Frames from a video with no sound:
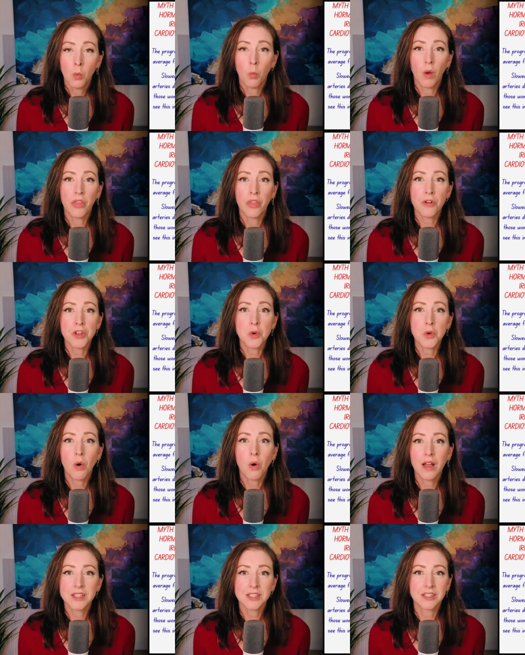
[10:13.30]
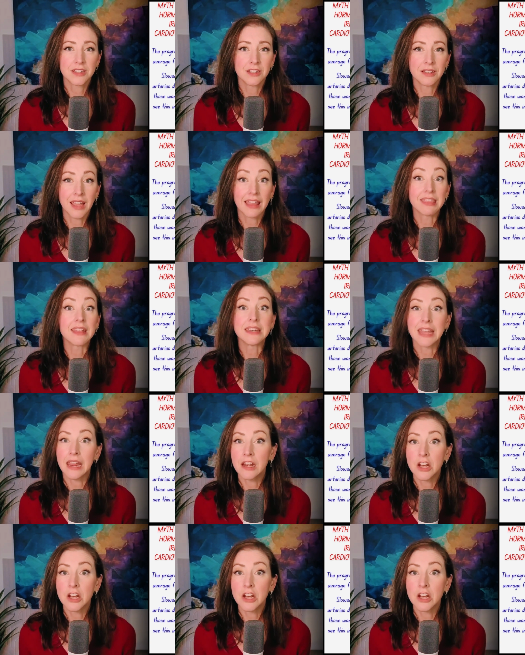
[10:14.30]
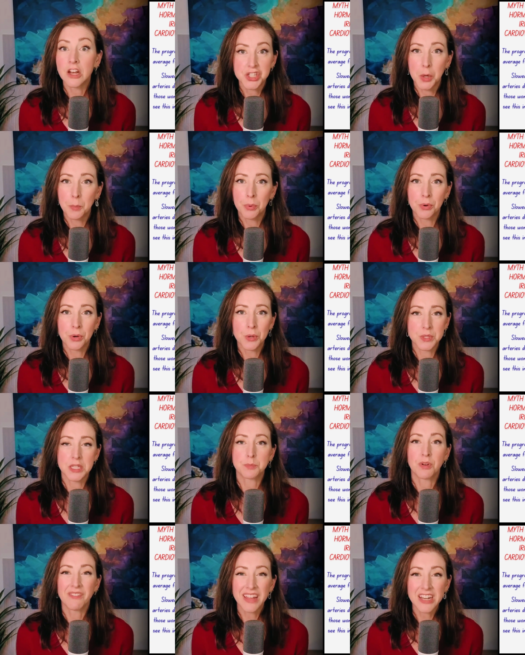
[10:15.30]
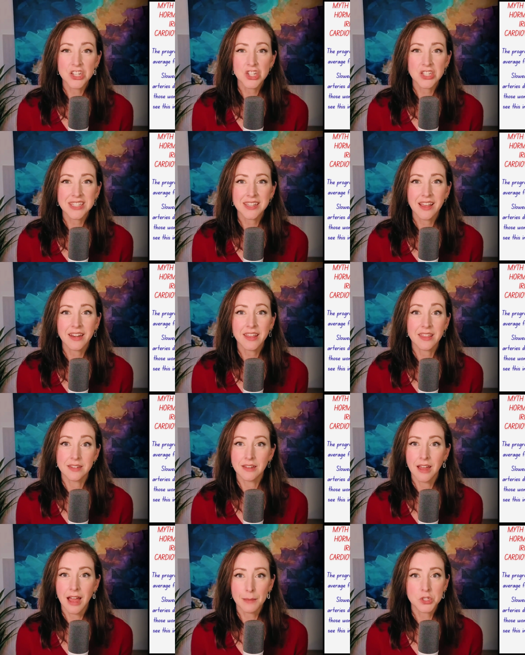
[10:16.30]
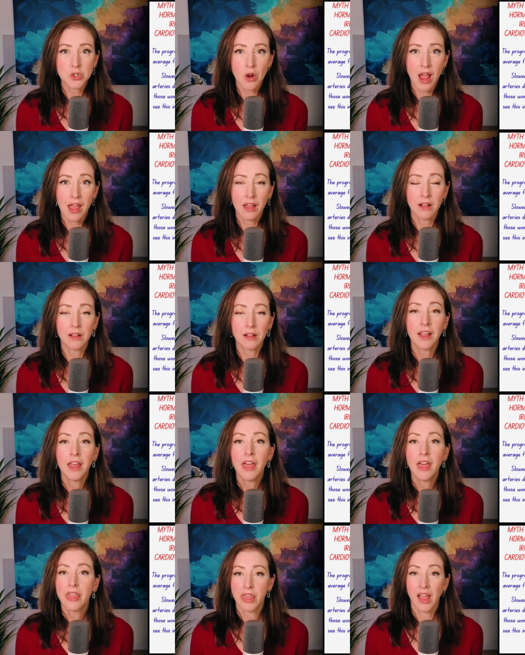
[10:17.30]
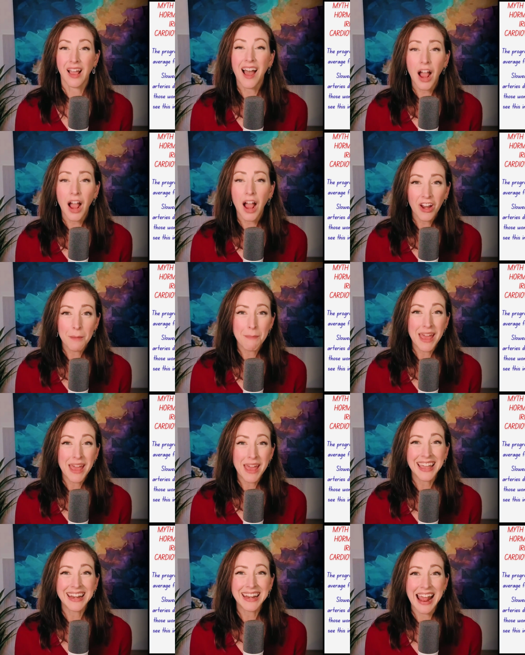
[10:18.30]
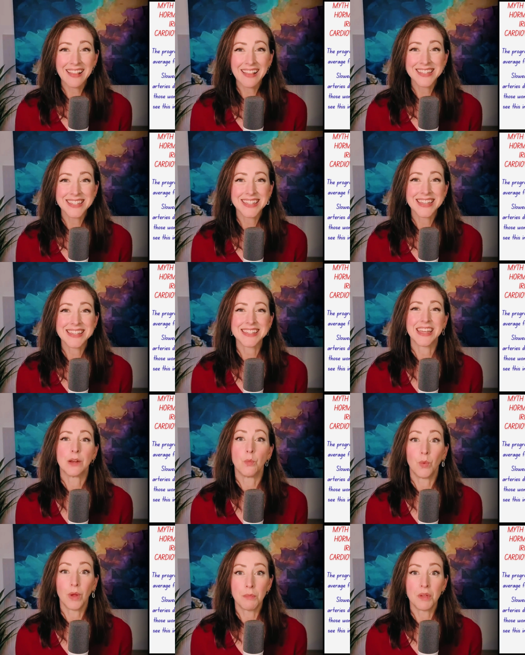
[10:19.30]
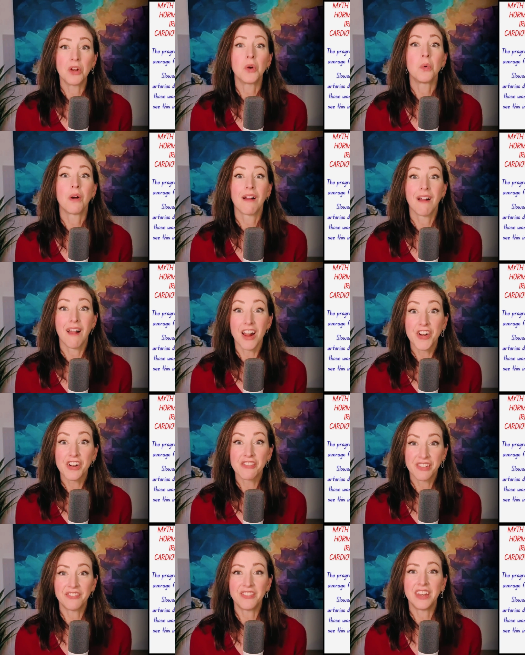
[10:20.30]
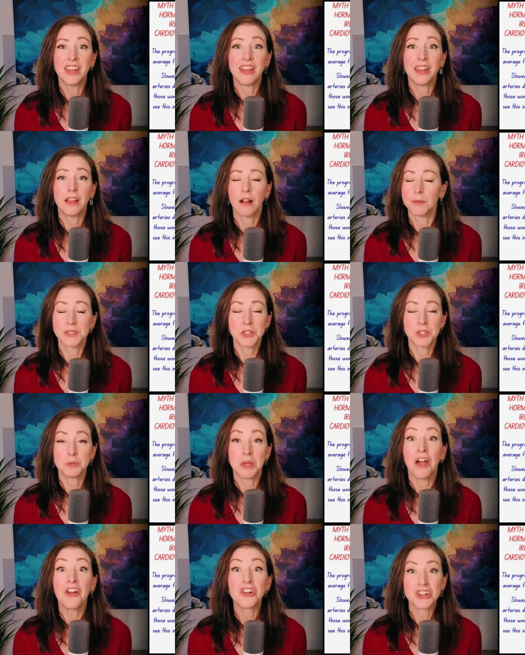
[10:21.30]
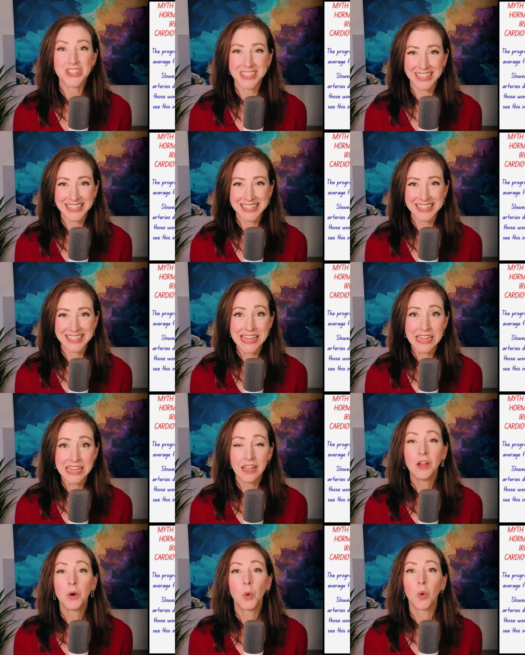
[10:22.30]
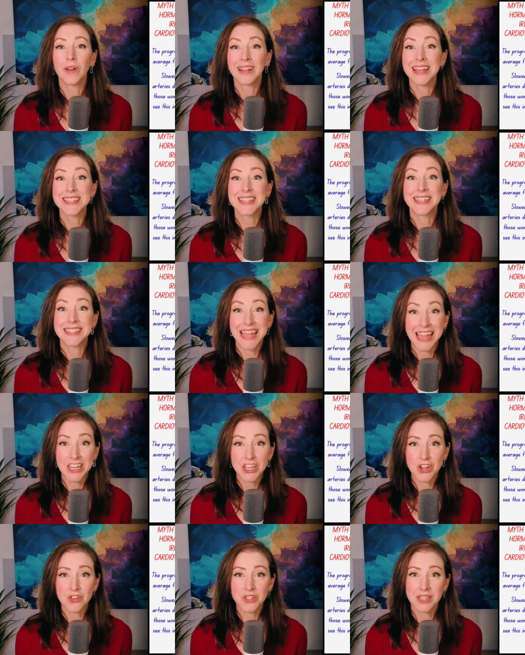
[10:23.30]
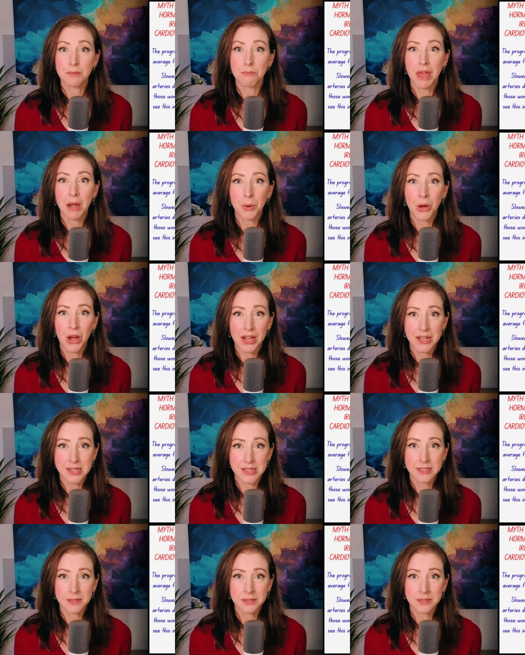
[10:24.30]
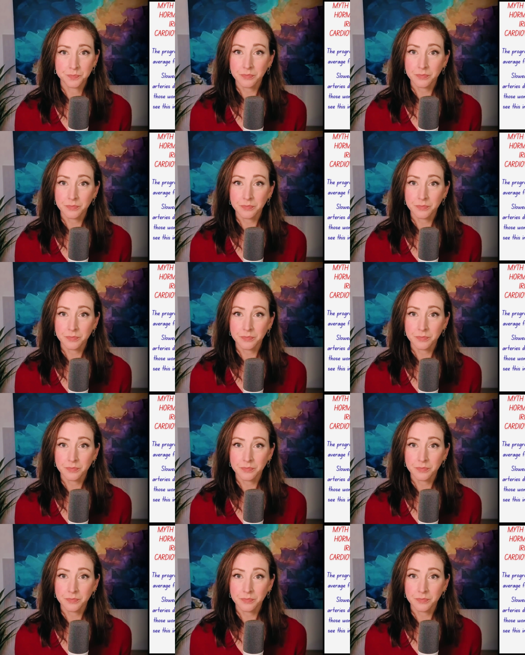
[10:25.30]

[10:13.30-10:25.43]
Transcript: whether you want to look at the Danish osteoporosis prevention study, the DOPS trial, the Cochrane meta-analysis in women who are under 50, excuse me, under 60 or less than 10 years into menopause,